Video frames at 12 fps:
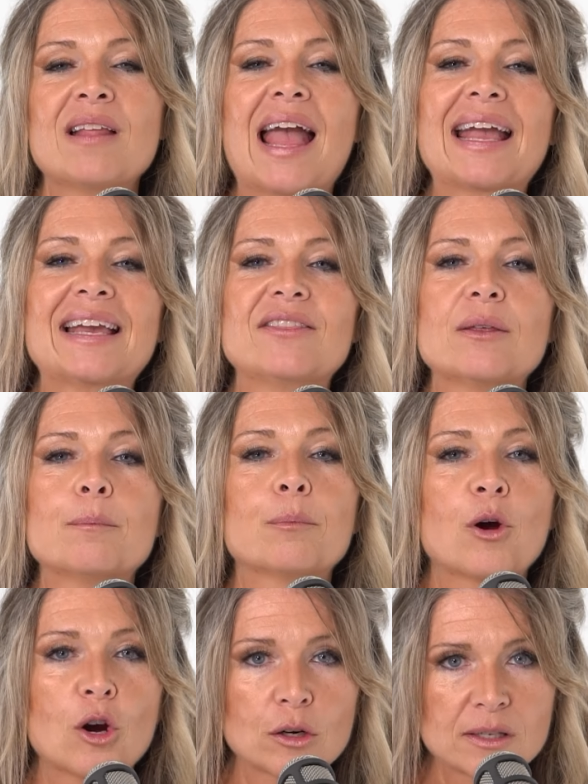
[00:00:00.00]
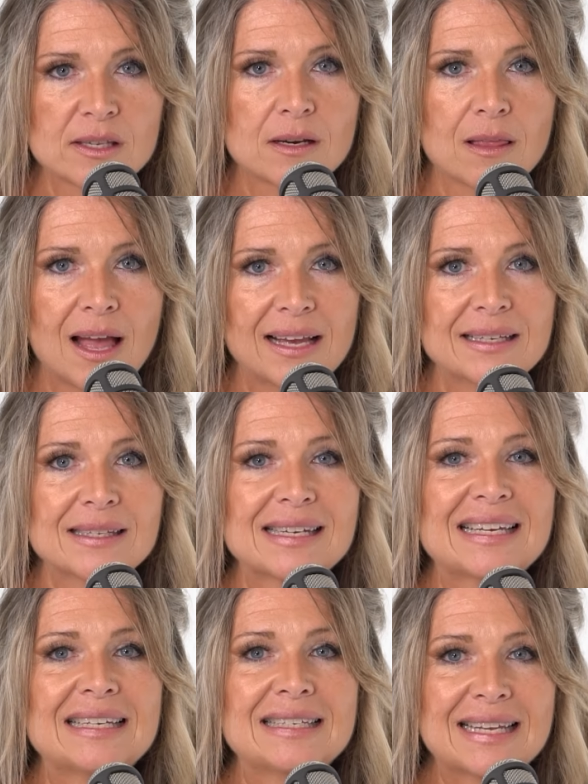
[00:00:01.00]
and get the personalized,
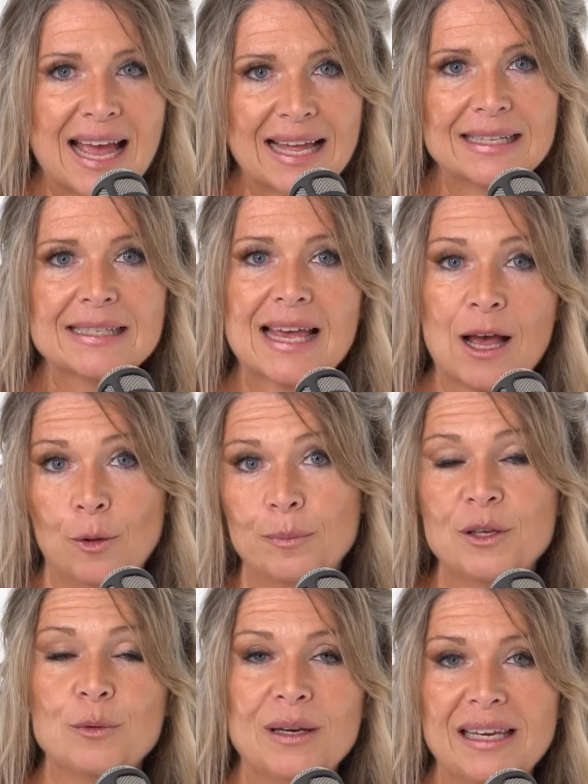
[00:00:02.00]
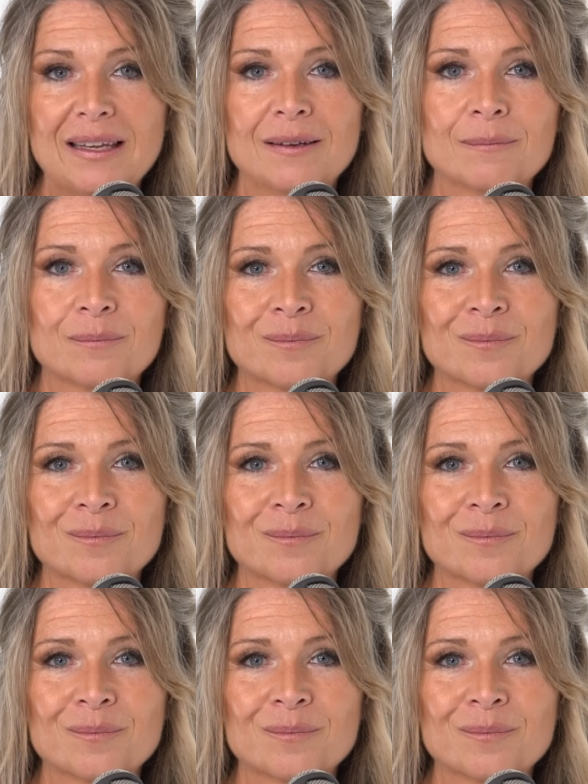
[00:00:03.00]
intense help you need.